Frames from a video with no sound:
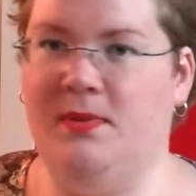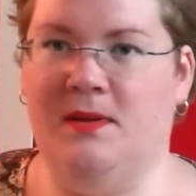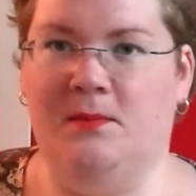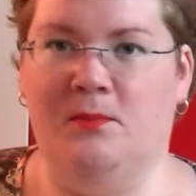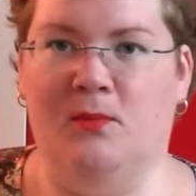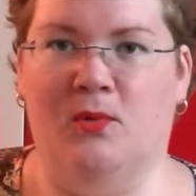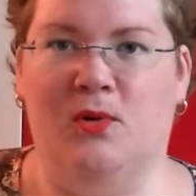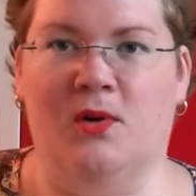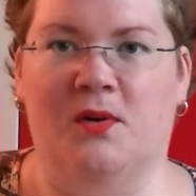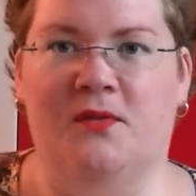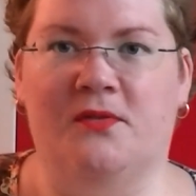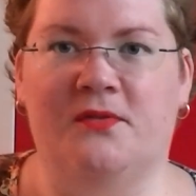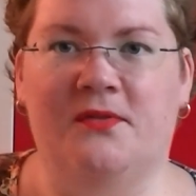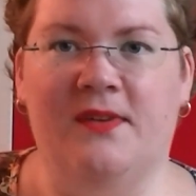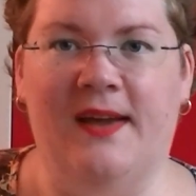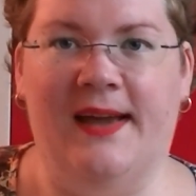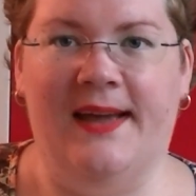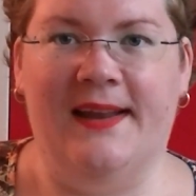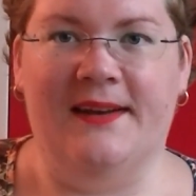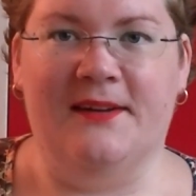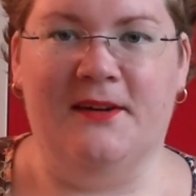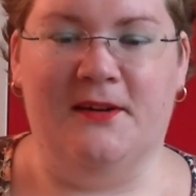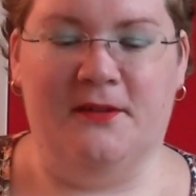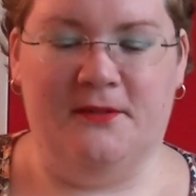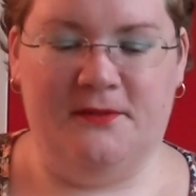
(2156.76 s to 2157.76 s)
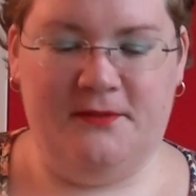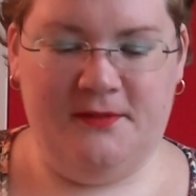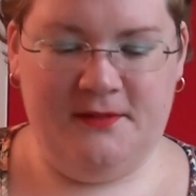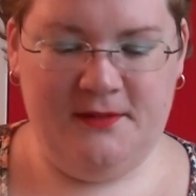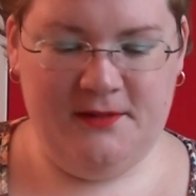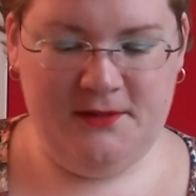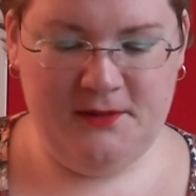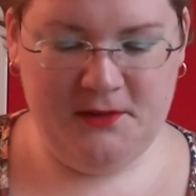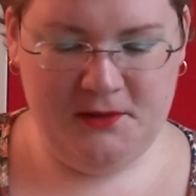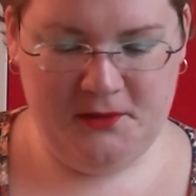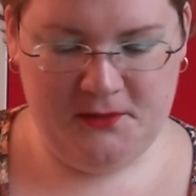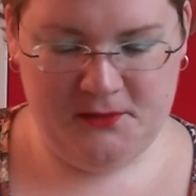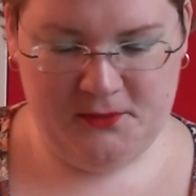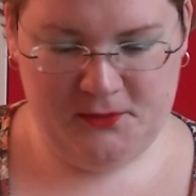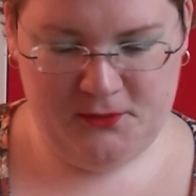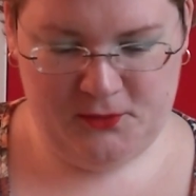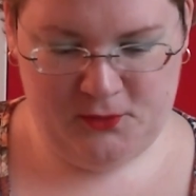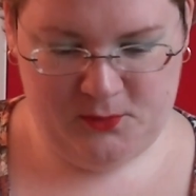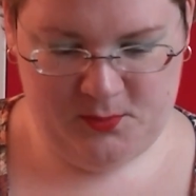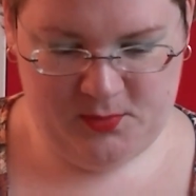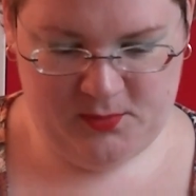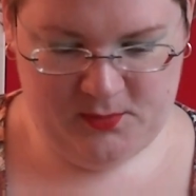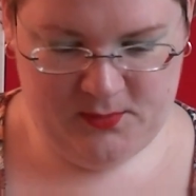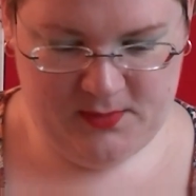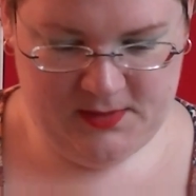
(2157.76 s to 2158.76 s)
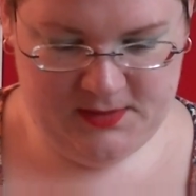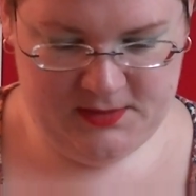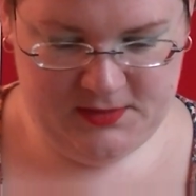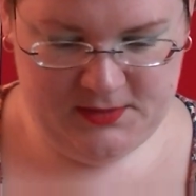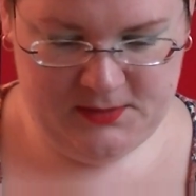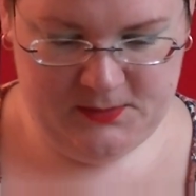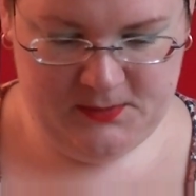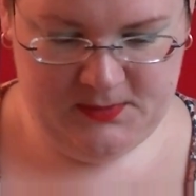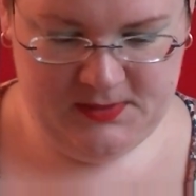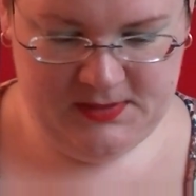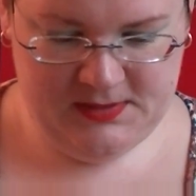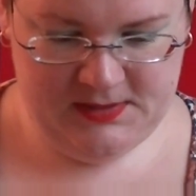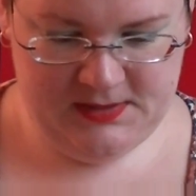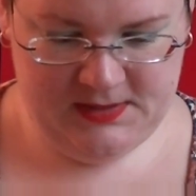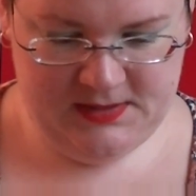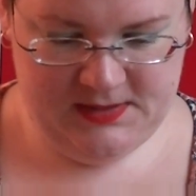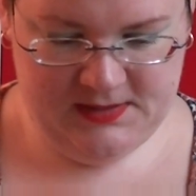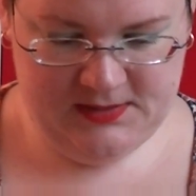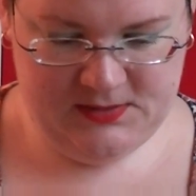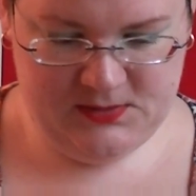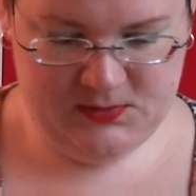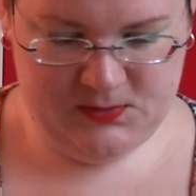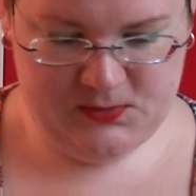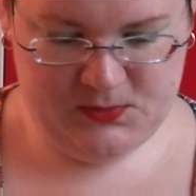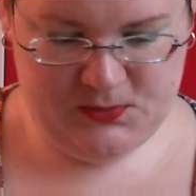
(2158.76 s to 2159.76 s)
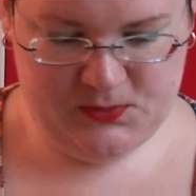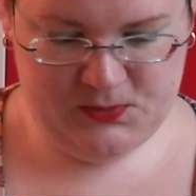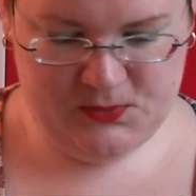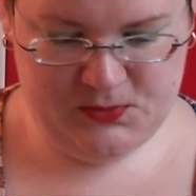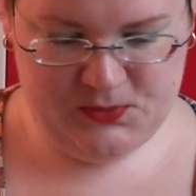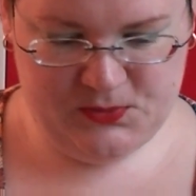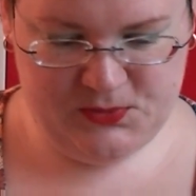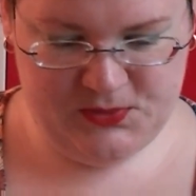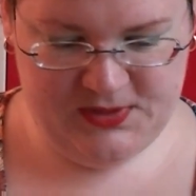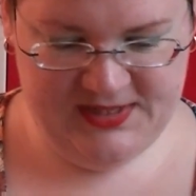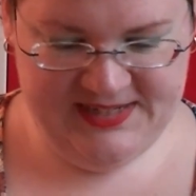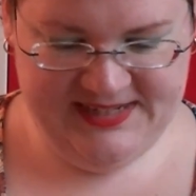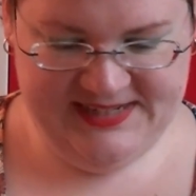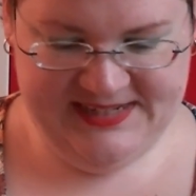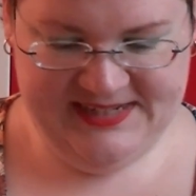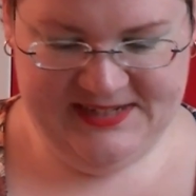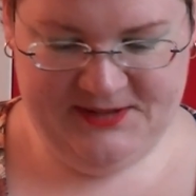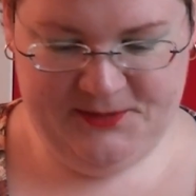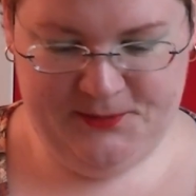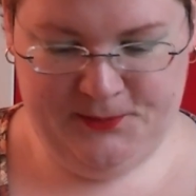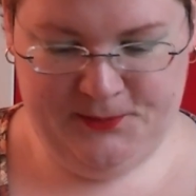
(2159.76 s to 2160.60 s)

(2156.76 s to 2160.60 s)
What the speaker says: be more fan of non-superwash, which is really,